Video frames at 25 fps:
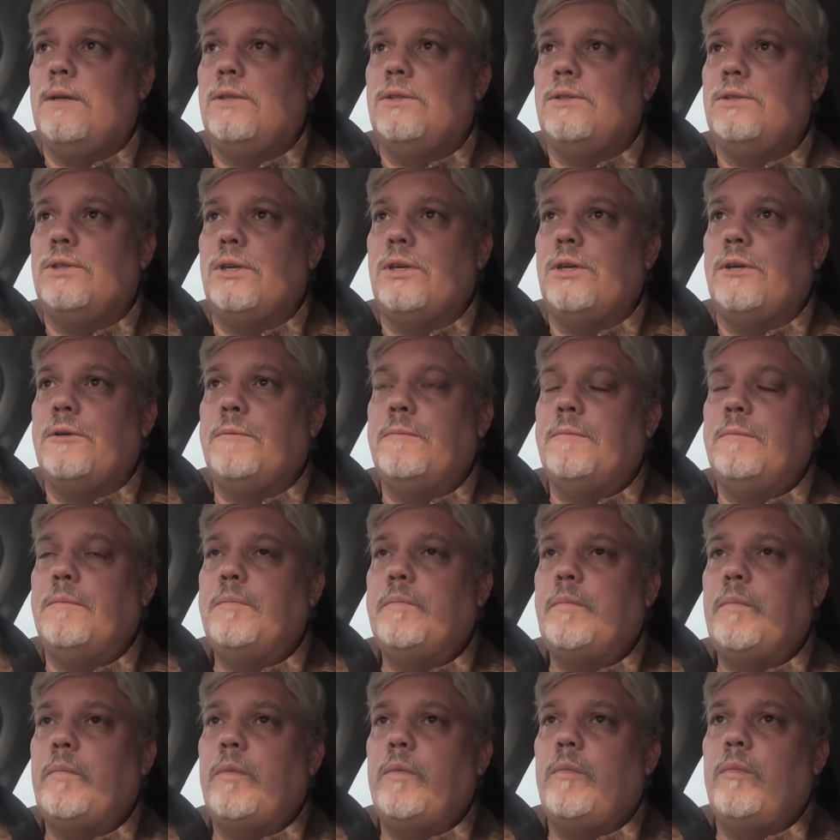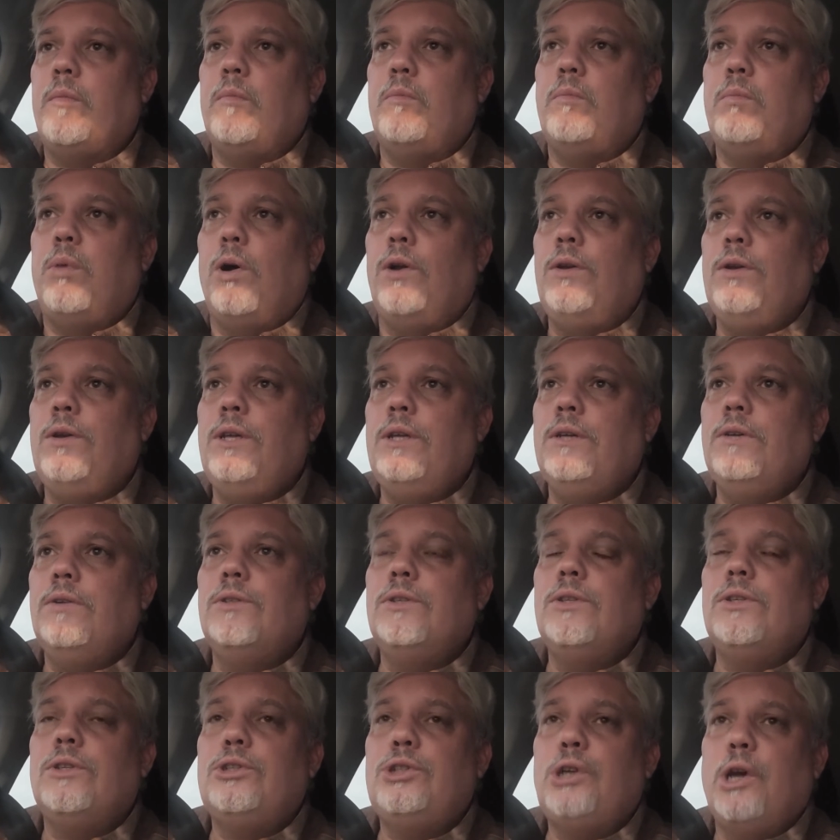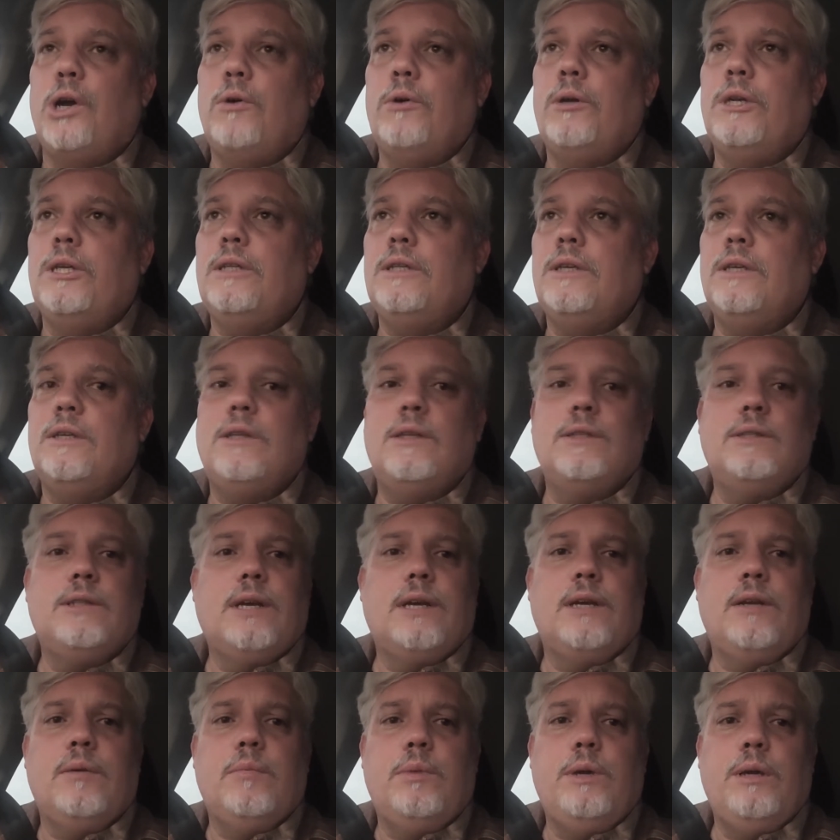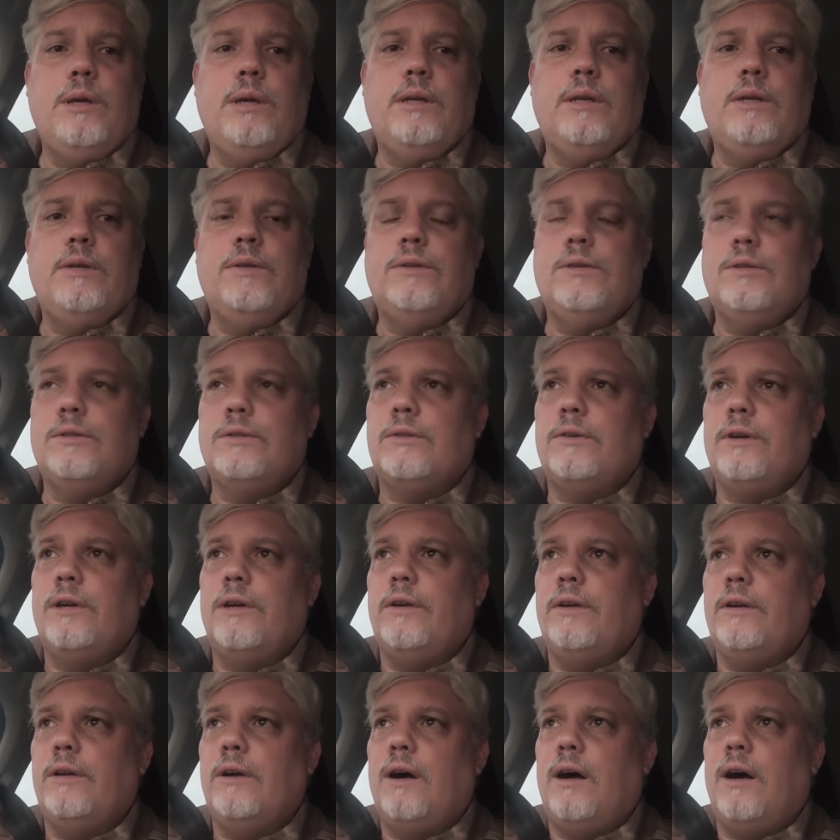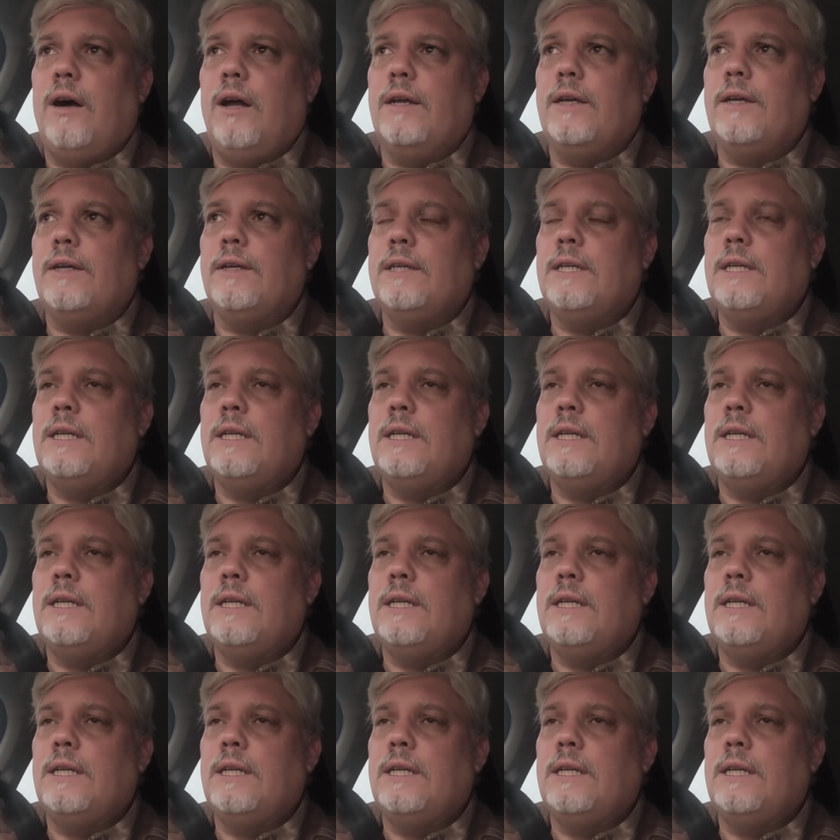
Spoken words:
So bond yields are showing that there's going to be an interest rate hike.